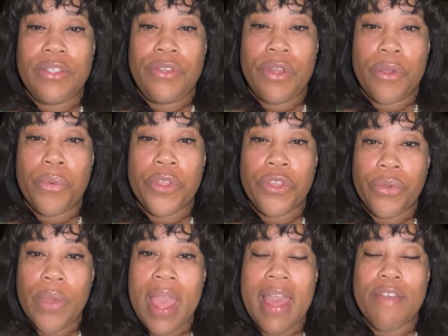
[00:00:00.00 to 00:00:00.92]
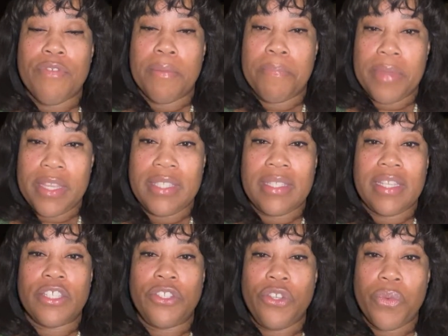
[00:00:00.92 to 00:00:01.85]
When you have a
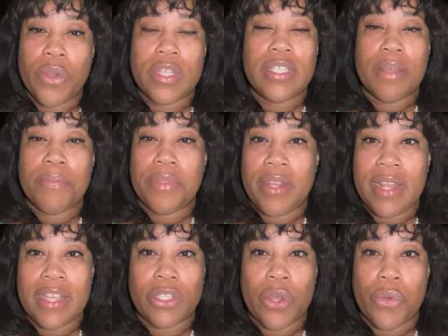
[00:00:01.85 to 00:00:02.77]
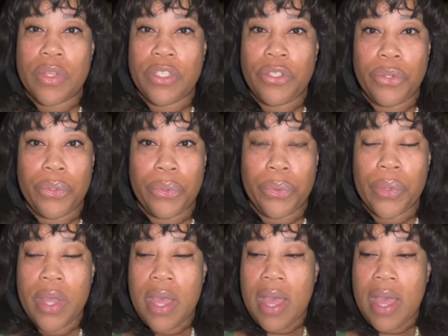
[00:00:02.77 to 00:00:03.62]
business, you want something that's going to